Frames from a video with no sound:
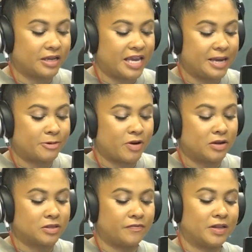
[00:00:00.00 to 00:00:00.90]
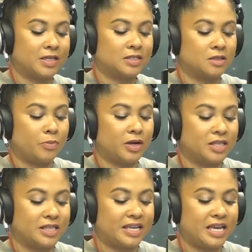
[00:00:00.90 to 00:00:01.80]
the campgrounds are flooded to the point
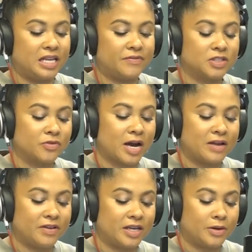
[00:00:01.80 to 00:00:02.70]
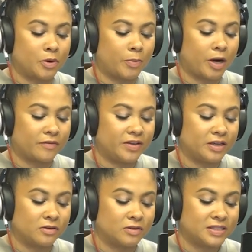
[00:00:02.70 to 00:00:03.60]
that they can't even drive in or park
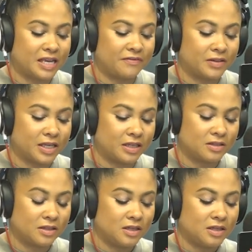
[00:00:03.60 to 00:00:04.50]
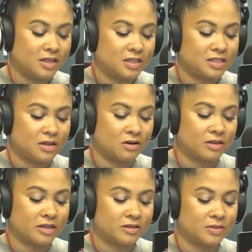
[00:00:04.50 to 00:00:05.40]
vehicles safely. So
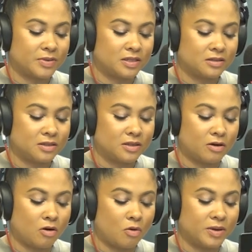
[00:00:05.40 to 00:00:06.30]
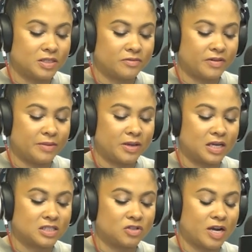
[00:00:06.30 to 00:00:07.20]
there has been, you know, a whole bunch of rain
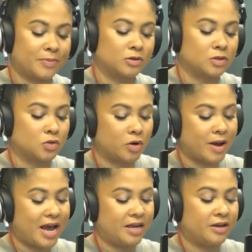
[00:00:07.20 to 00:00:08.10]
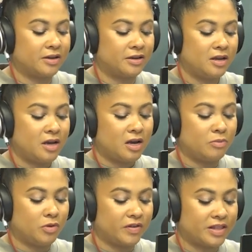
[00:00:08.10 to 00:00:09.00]
because of Tropical Storm Ida
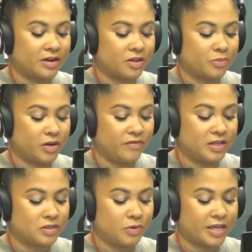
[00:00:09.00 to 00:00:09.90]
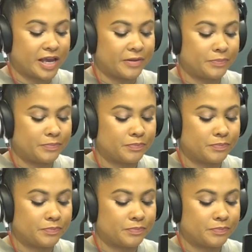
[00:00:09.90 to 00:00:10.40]
moving there the previous weekend.